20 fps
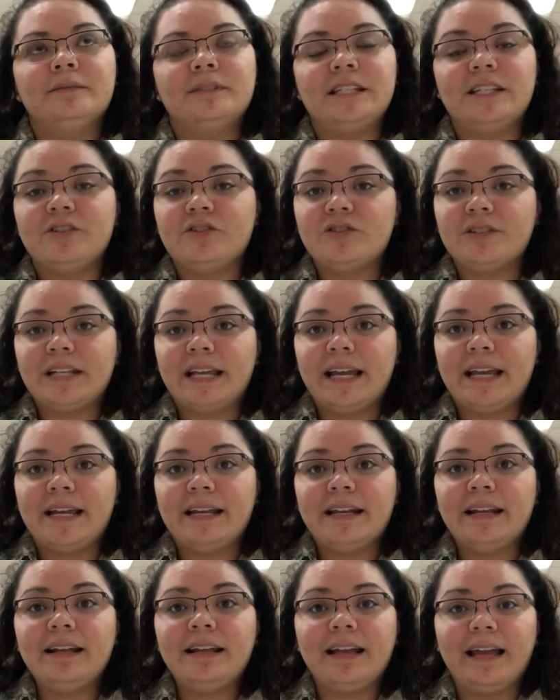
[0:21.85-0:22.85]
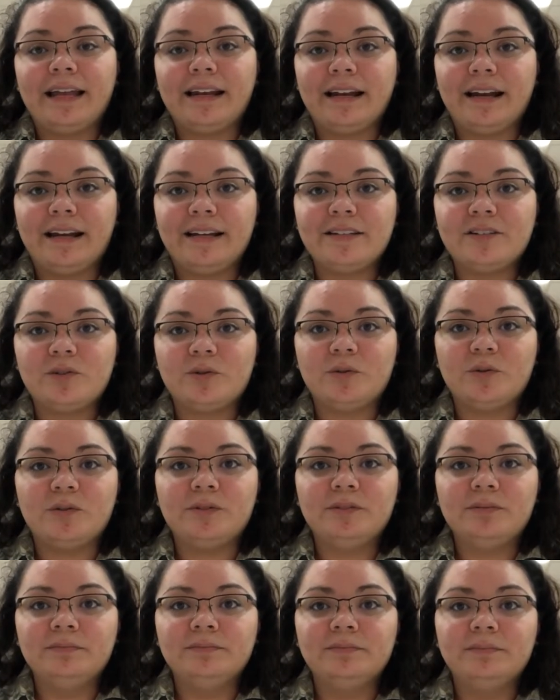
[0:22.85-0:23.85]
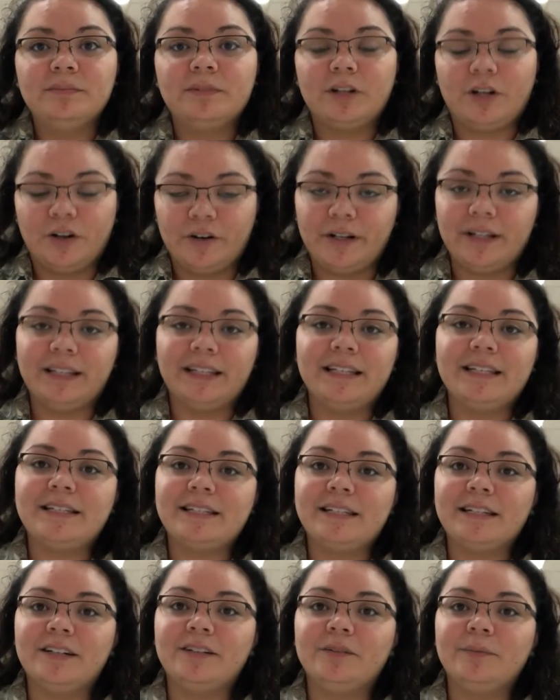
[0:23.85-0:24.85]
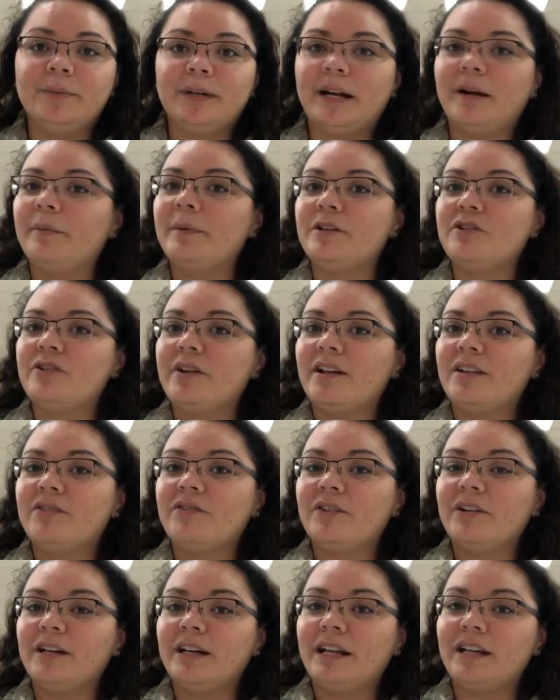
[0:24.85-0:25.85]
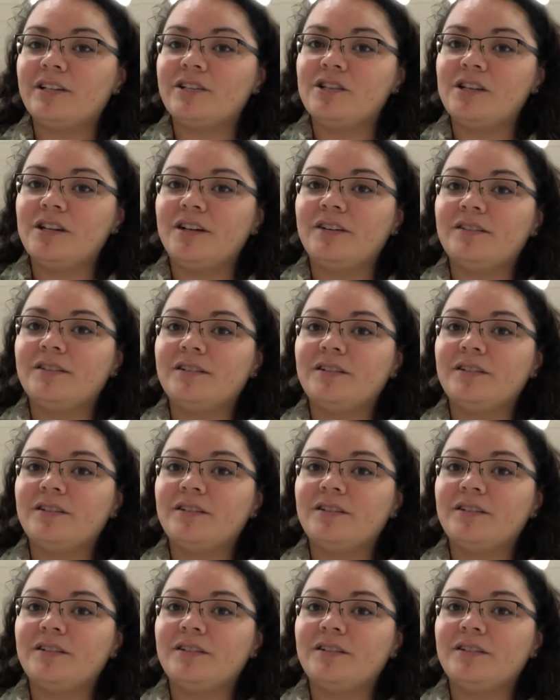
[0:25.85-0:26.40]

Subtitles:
teacher's aide at a high school, currently still, but I'll be transferring next year.